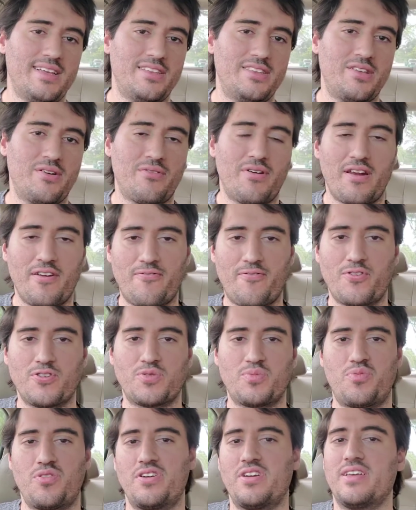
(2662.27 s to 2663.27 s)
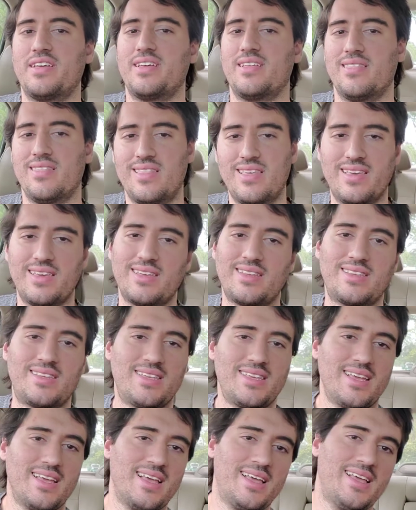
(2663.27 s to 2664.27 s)
So when I first put it, it
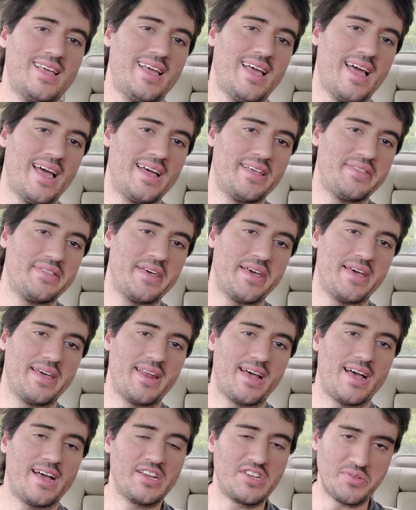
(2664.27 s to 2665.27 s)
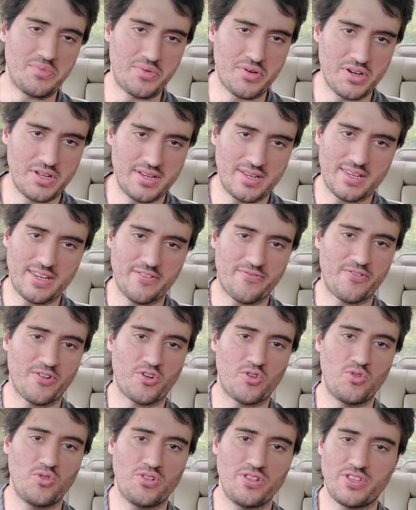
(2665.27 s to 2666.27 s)
leaked, and then I had to put
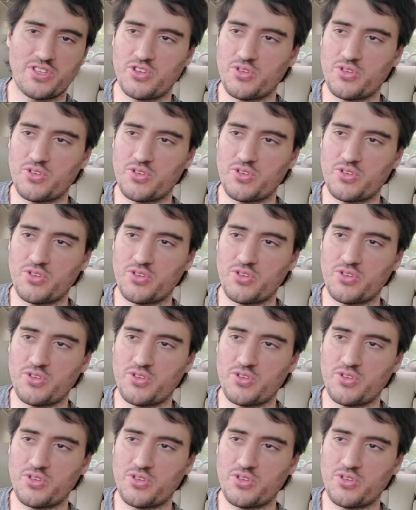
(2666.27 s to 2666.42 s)
different coolant.